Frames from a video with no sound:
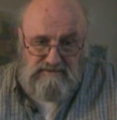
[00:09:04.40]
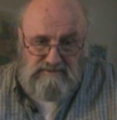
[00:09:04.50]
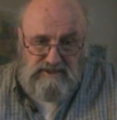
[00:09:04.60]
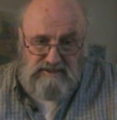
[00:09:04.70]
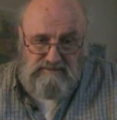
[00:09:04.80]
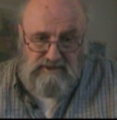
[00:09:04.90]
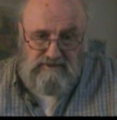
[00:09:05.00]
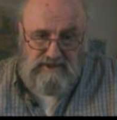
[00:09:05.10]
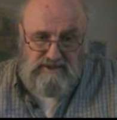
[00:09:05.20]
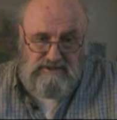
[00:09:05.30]
have become the
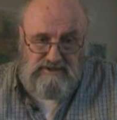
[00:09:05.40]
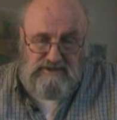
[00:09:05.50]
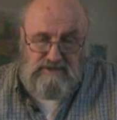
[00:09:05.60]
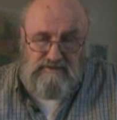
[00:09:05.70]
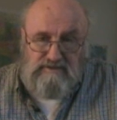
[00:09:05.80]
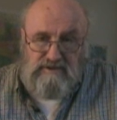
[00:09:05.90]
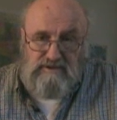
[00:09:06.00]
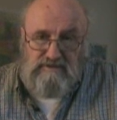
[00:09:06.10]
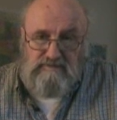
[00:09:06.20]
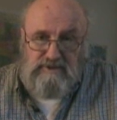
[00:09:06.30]
creatures of,
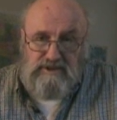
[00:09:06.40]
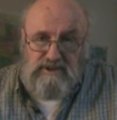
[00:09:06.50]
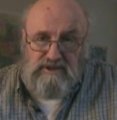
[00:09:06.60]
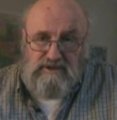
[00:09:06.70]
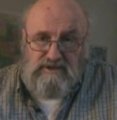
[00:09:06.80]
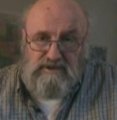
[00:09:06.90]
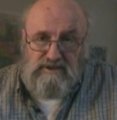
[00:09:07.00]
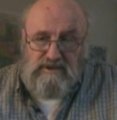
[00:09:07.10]
of a particular